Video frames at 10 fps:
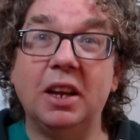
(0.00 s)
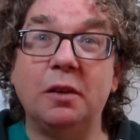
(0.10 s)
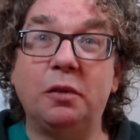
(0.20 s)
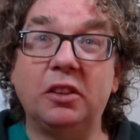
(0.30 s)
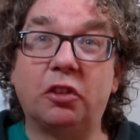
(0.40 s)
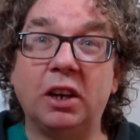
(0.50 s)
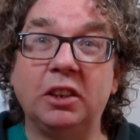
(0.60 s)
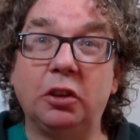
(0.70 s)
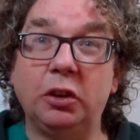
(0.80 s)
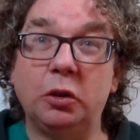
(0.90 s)
feels right
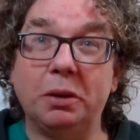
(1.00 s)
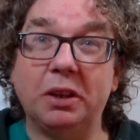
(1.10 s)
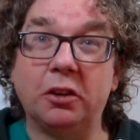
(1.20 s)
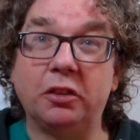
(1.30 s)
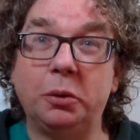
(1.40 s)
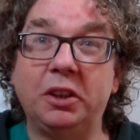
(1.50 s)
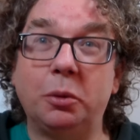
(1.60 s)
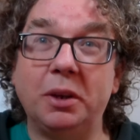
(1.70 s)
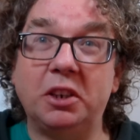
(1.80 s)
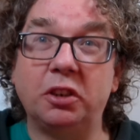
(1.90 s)
to you, because your
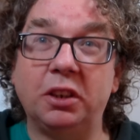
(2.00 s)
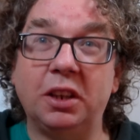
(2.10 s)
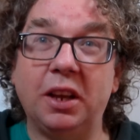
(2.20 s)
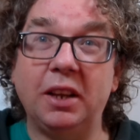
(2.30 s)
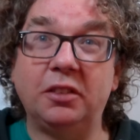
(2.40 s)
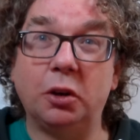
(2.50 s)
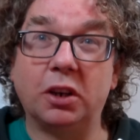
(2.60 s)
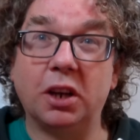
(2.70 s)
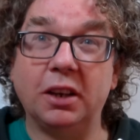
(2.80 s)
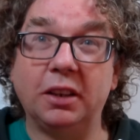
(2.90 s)
intuition is your
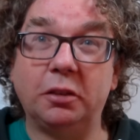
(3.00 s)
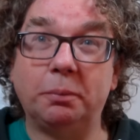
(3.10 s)
guide.